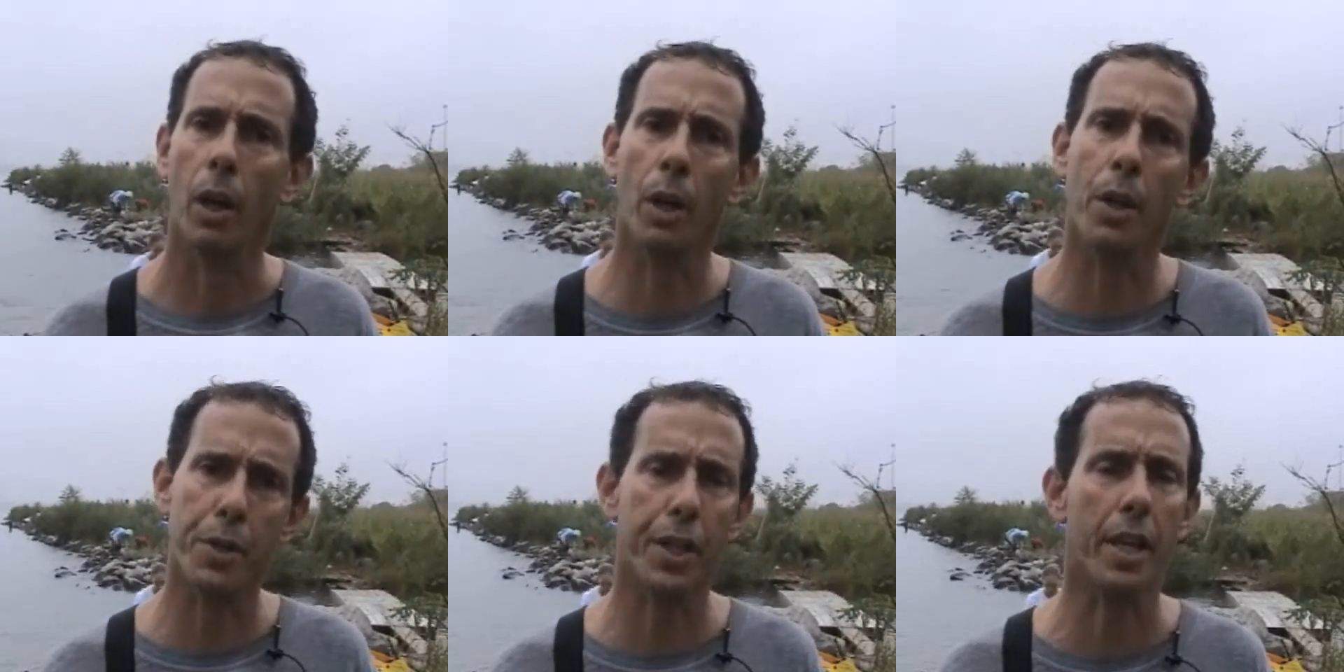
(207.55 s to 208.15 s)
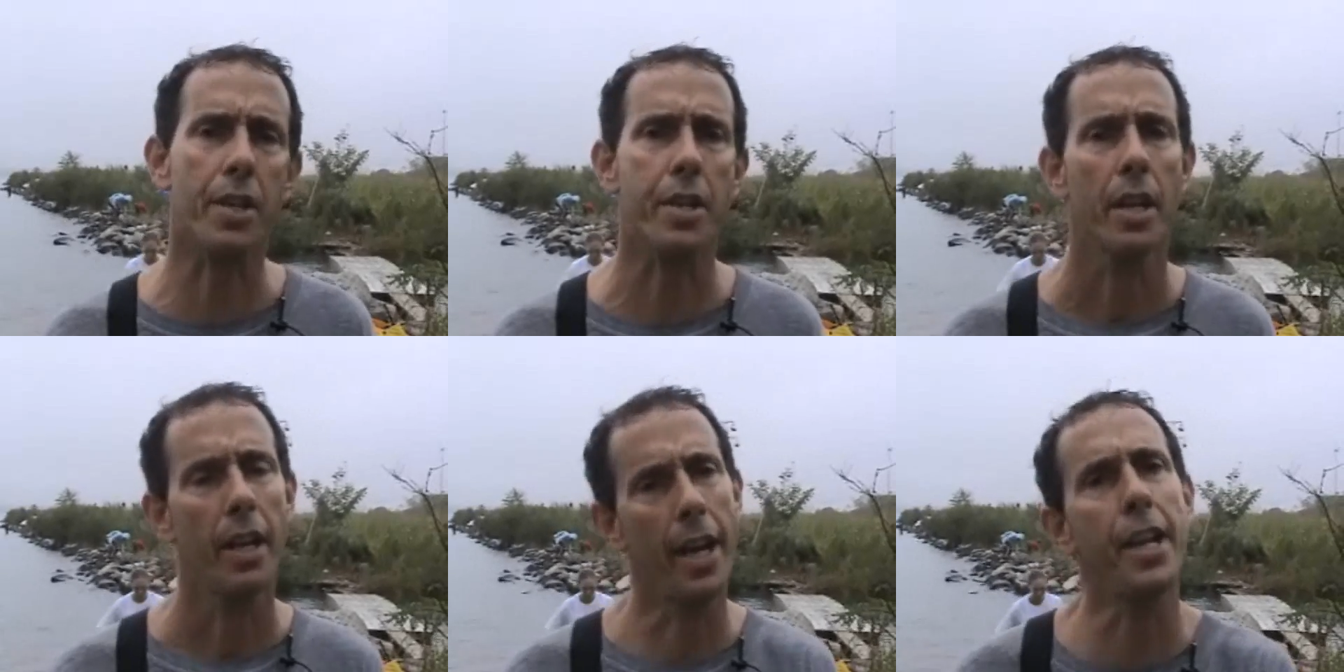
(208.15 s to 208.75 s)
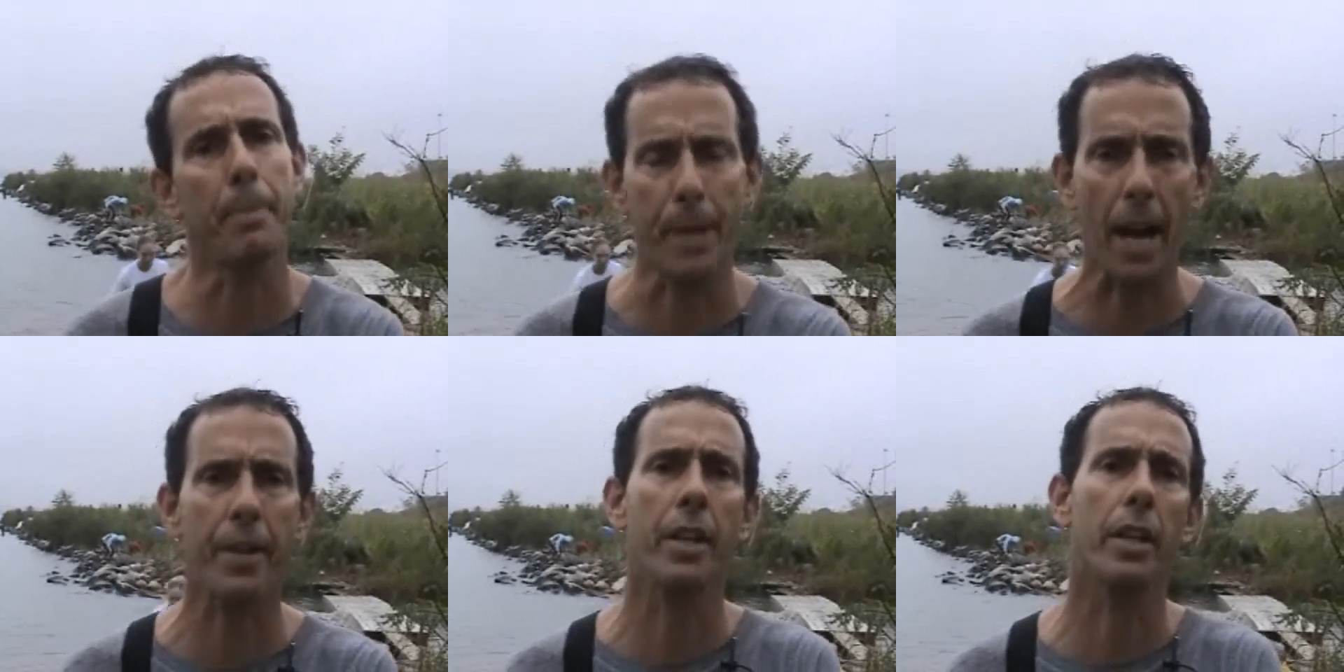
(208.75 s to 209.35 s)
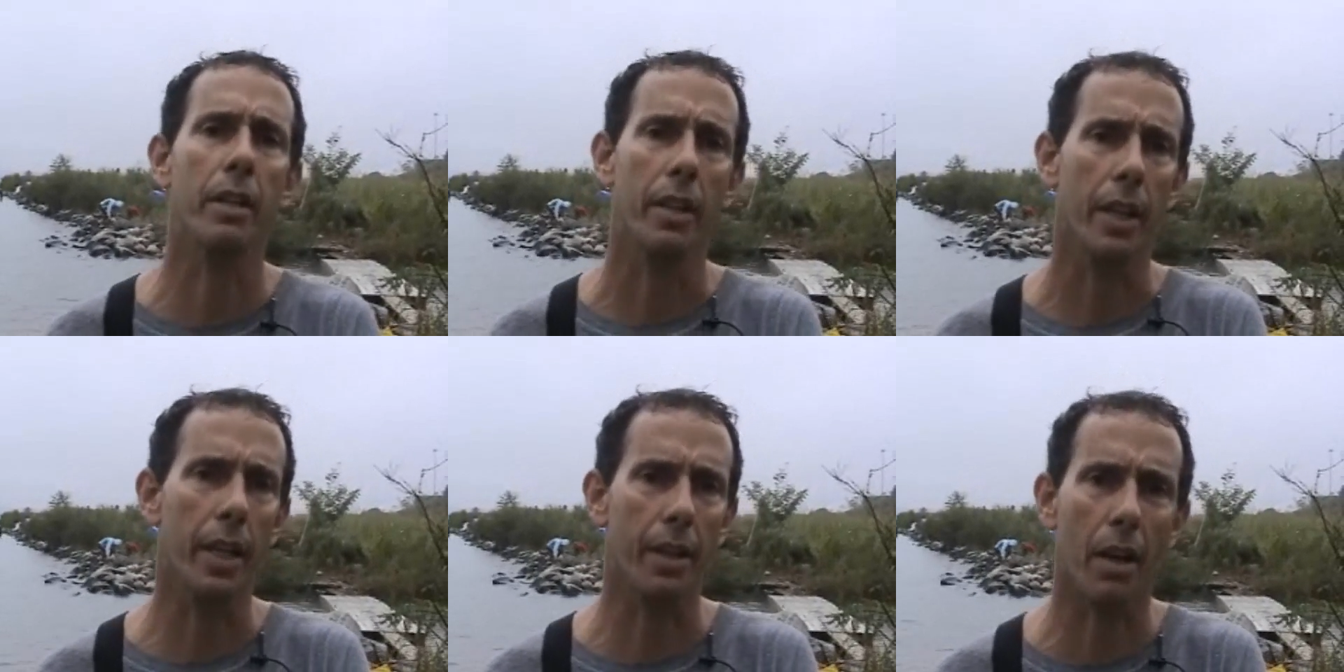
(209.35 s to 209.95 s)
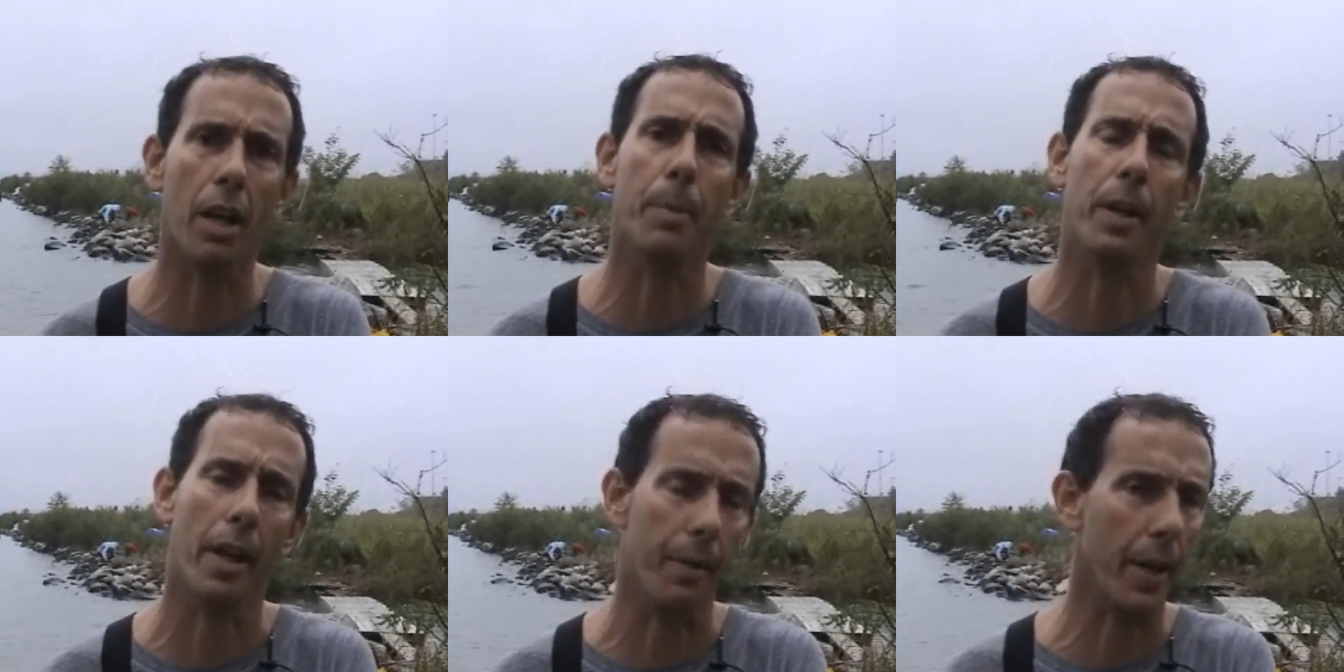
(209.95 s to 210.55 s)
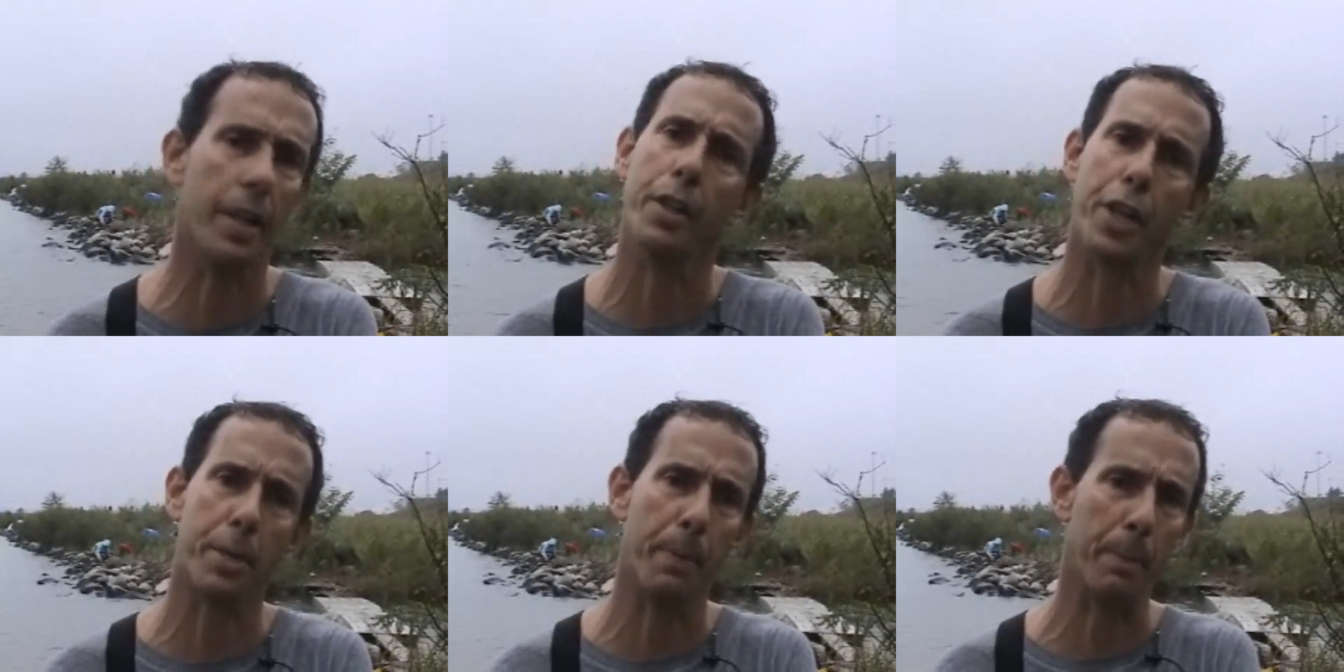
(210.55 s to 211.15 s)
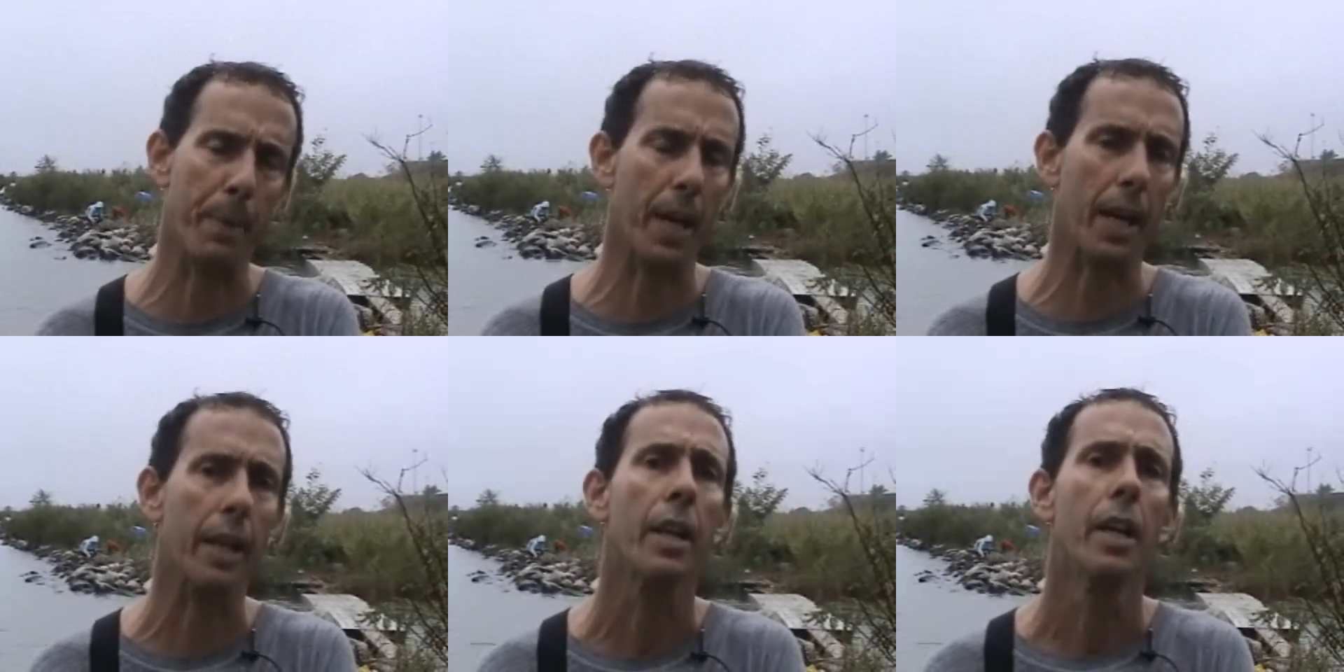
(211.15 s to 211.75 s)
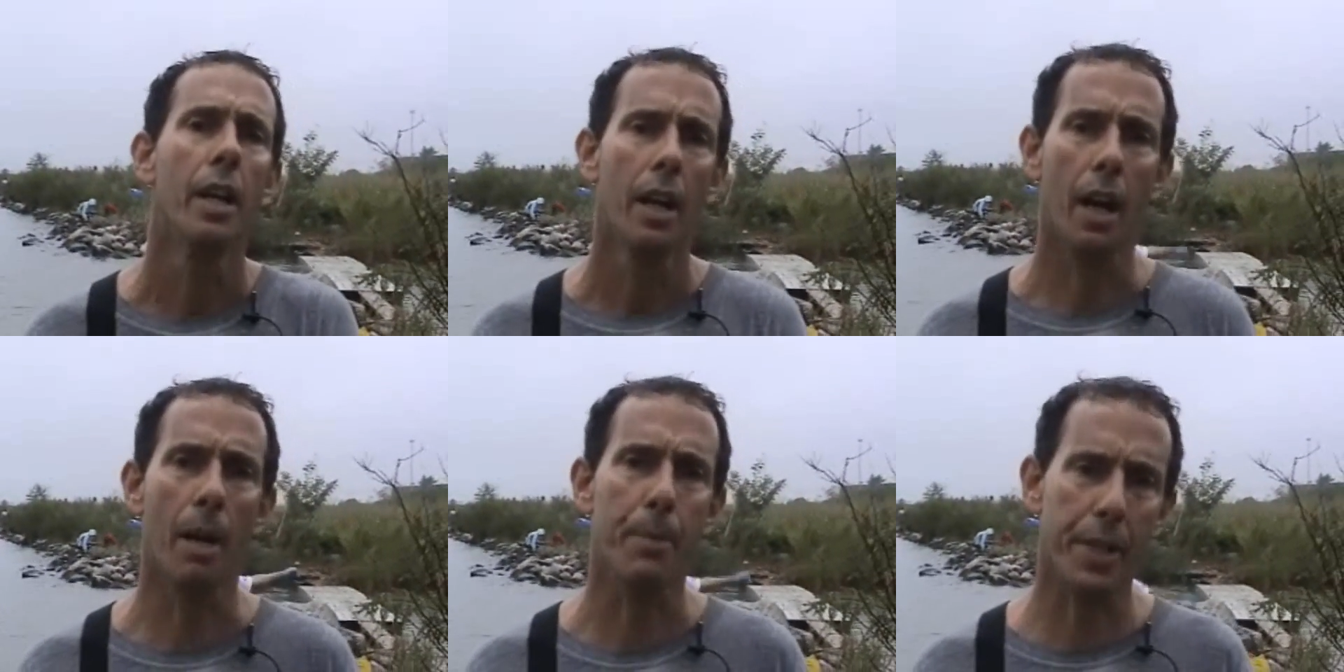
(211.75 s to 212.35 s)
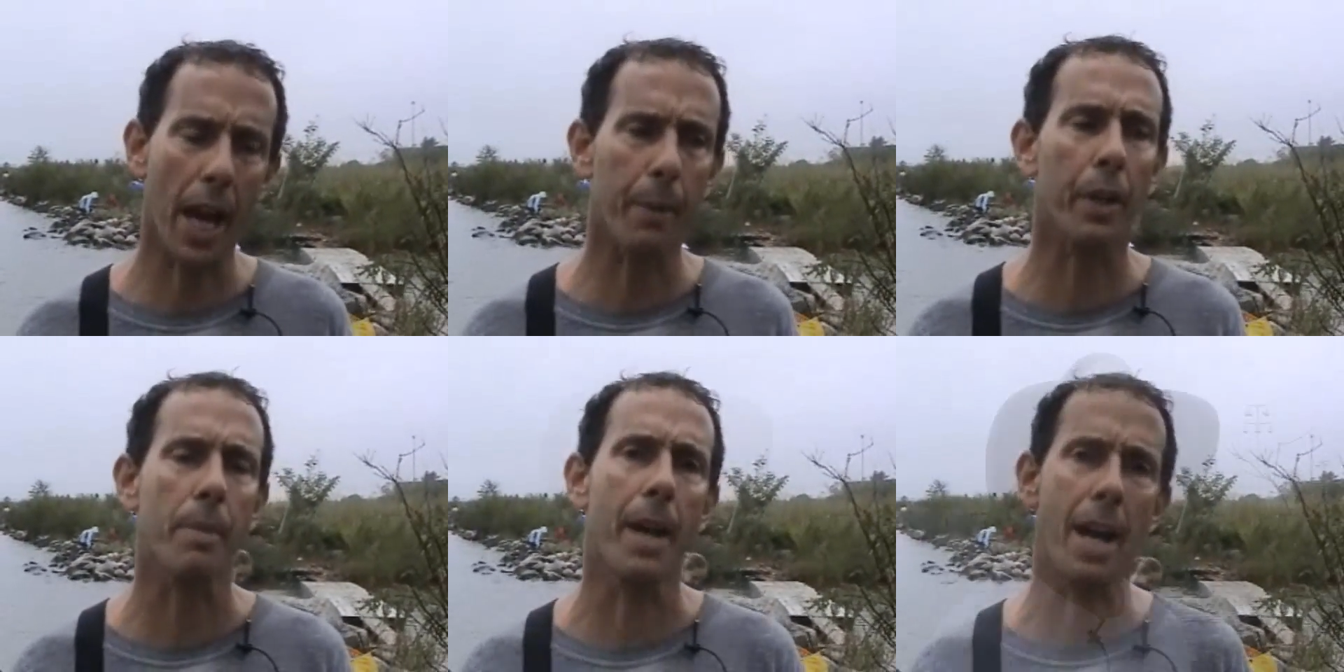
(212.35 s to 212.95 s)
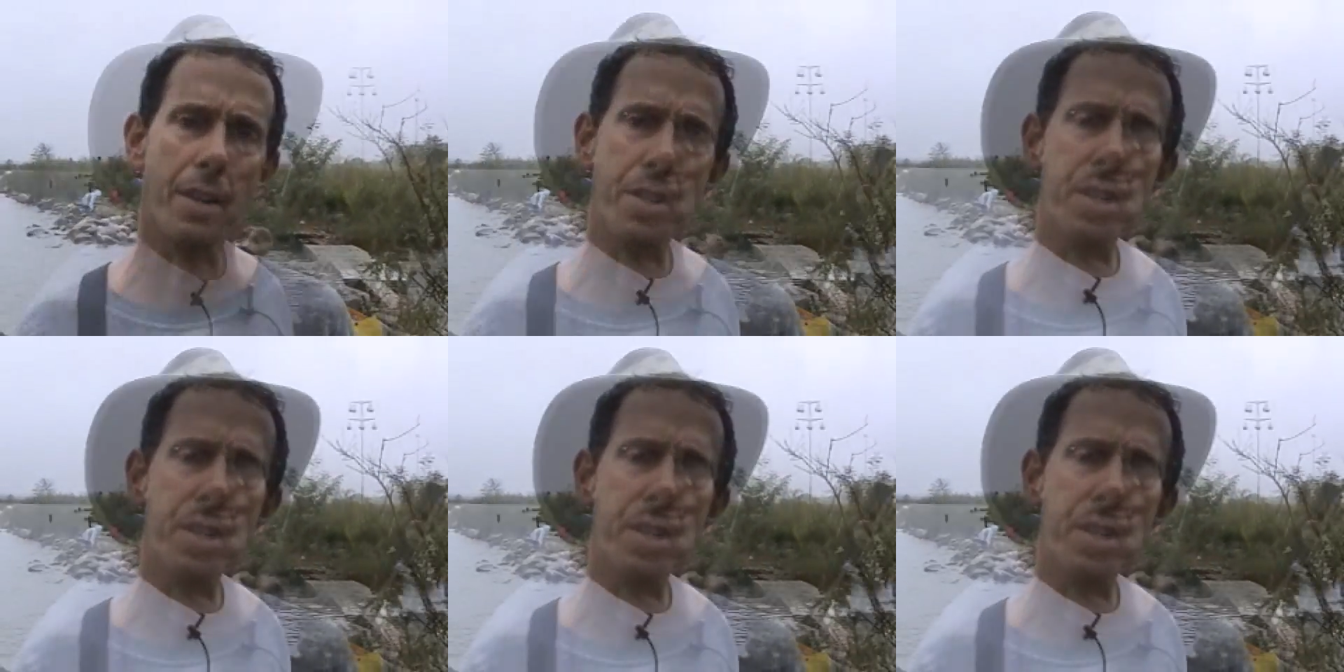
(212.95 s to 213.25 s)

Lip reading: all those things end up down here in the harbor and right in the Chesapeake Bay. So that really matters.